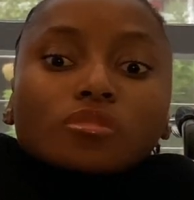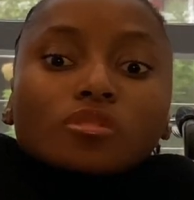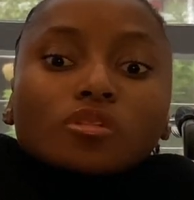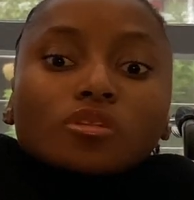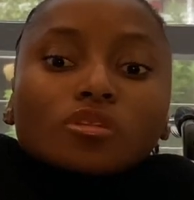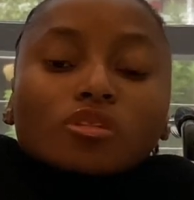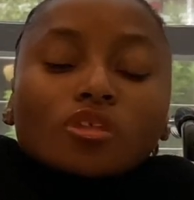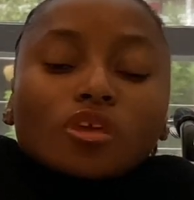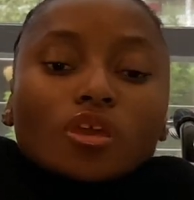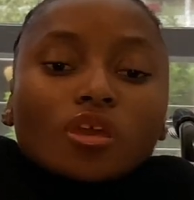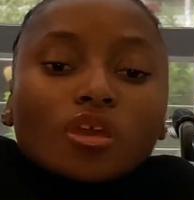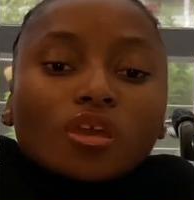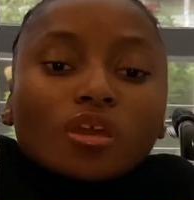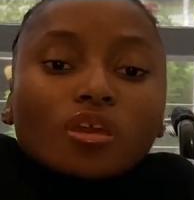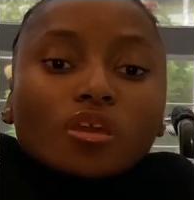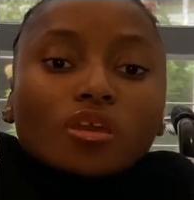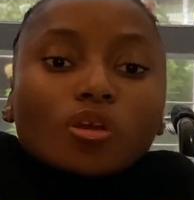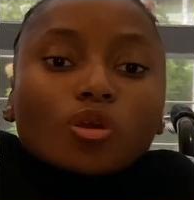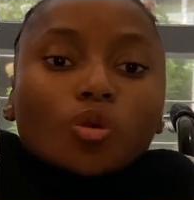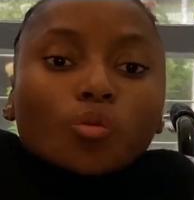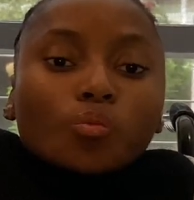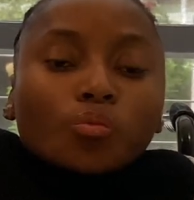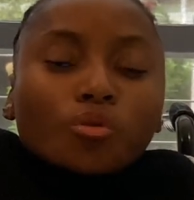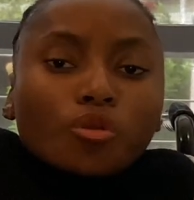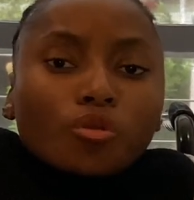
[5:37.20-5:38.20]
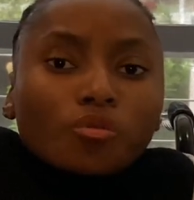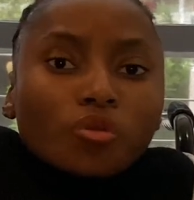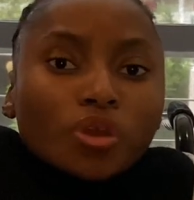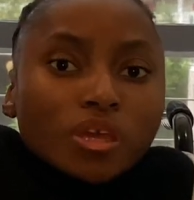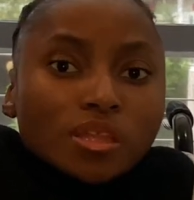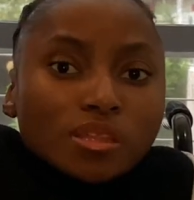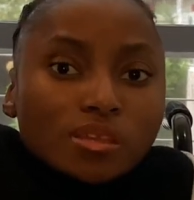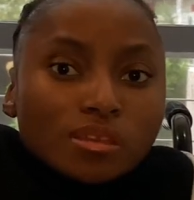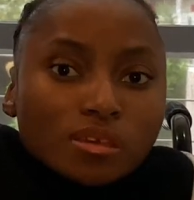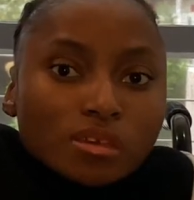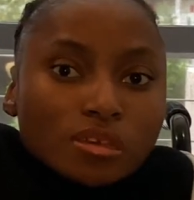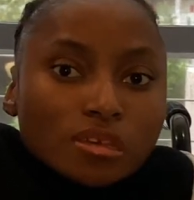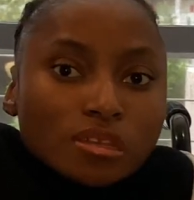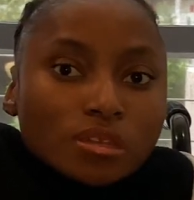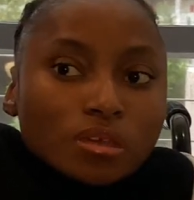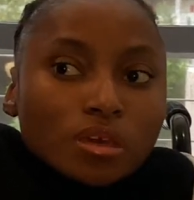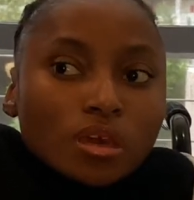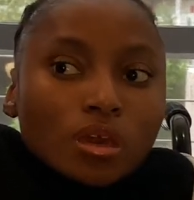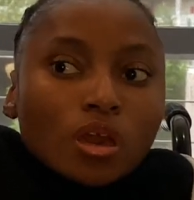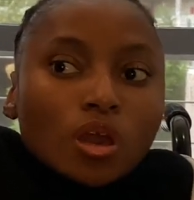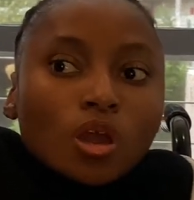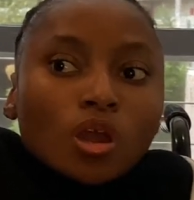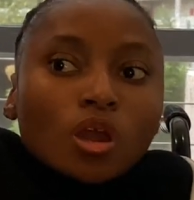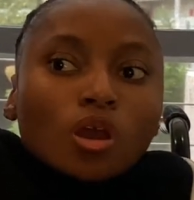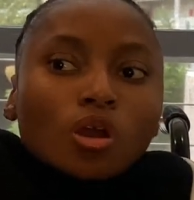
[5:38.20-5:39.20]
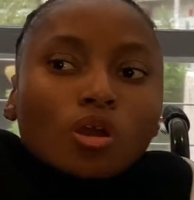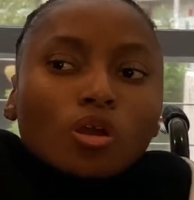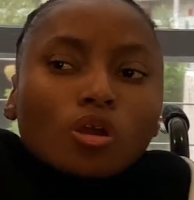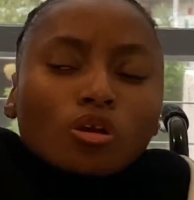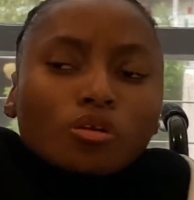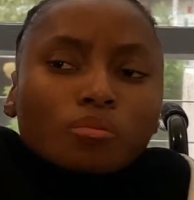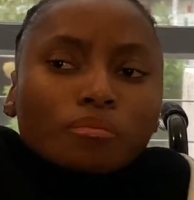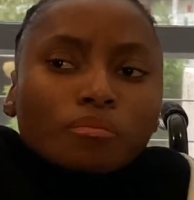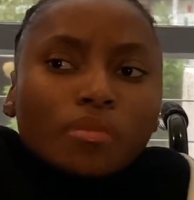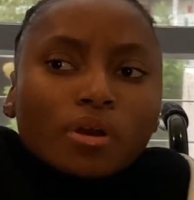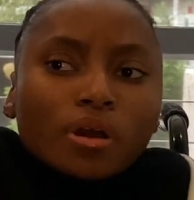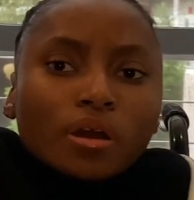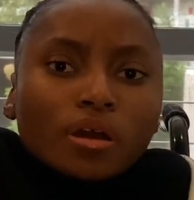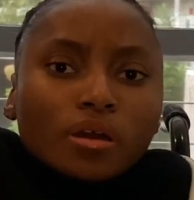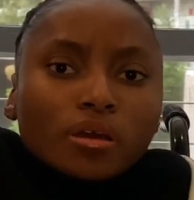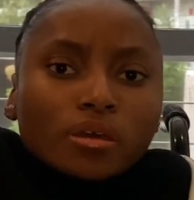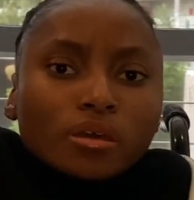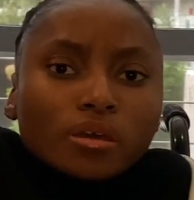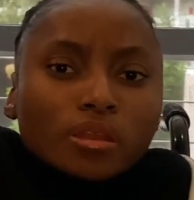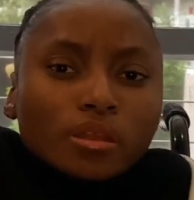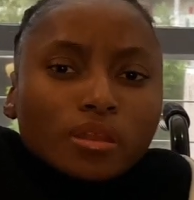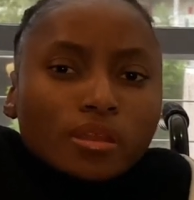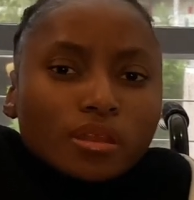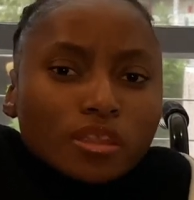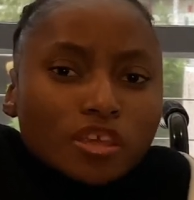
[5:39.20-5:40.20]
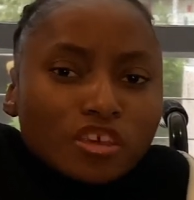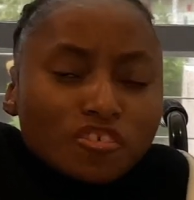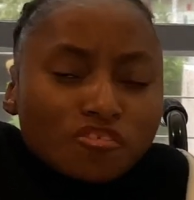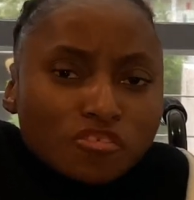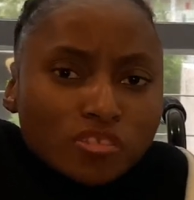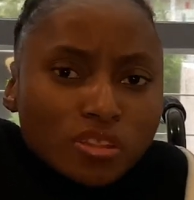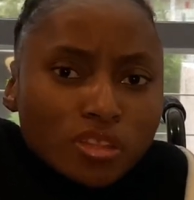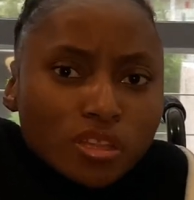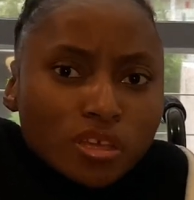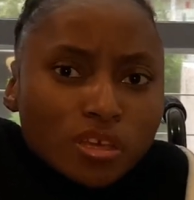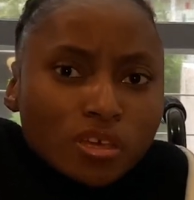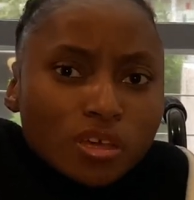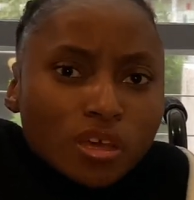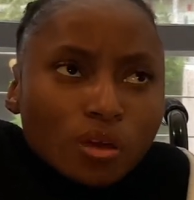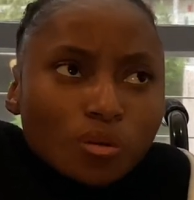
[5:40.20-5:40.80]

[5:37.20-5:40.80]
They operated on my left leg.